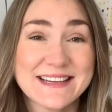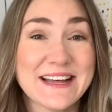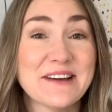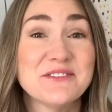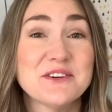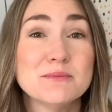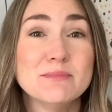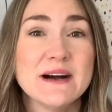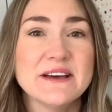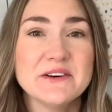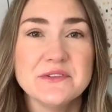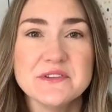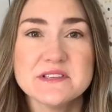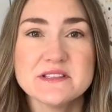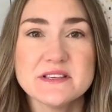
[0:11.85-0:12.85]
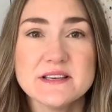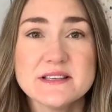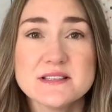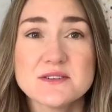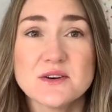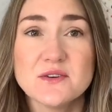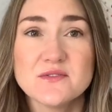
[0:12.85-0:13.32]
I've compiled this
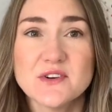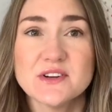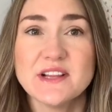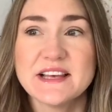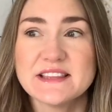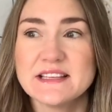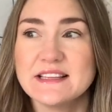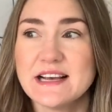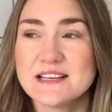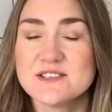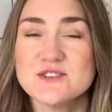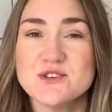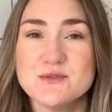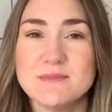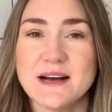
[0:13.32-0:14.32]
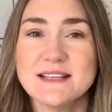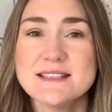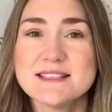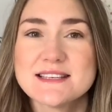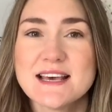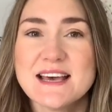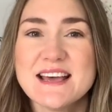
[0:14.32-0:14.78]
list over like the last two
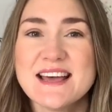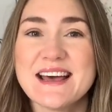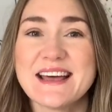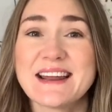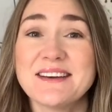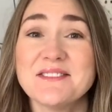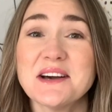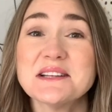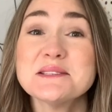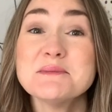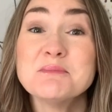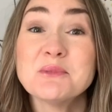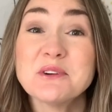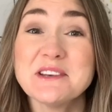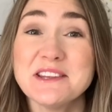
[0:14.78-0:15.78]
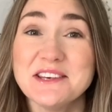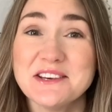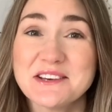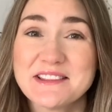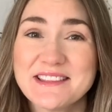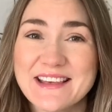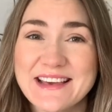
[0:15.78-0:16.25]
months and I've got some really
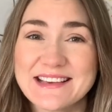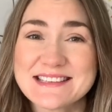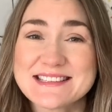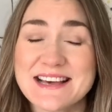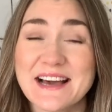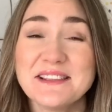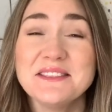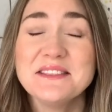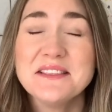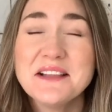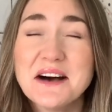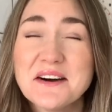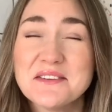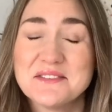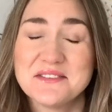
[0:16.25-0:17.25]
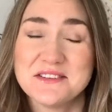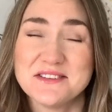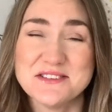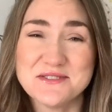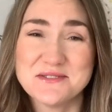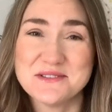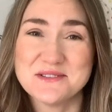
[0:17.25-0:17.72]
good things. I love to
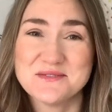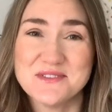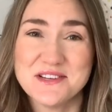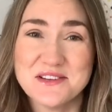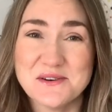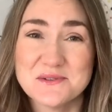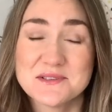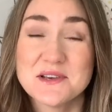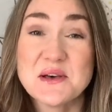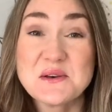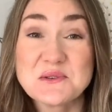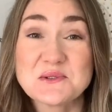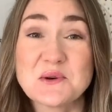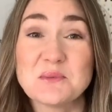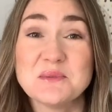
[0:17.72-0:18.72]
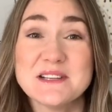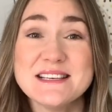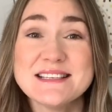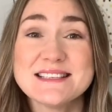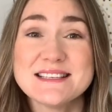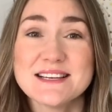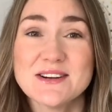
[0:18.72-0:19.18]
do these videos, so
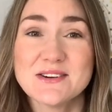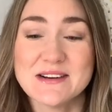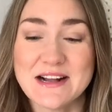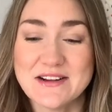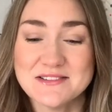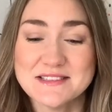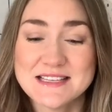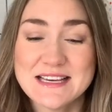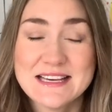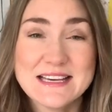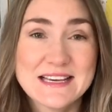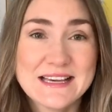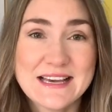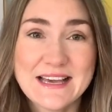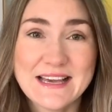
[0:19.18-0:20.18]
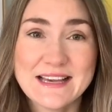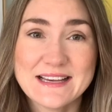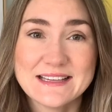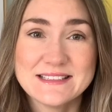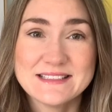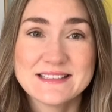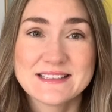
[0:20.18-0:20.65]
please stick around
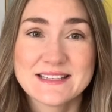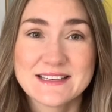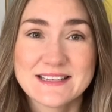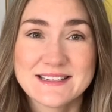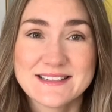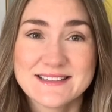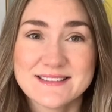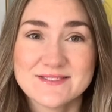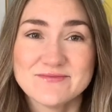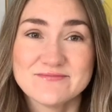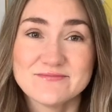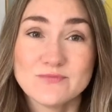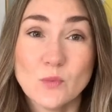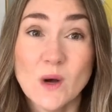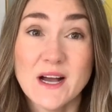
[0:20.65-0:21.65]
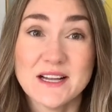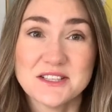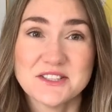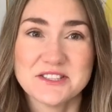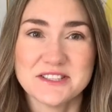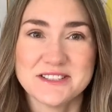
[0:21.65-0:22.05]
and watch.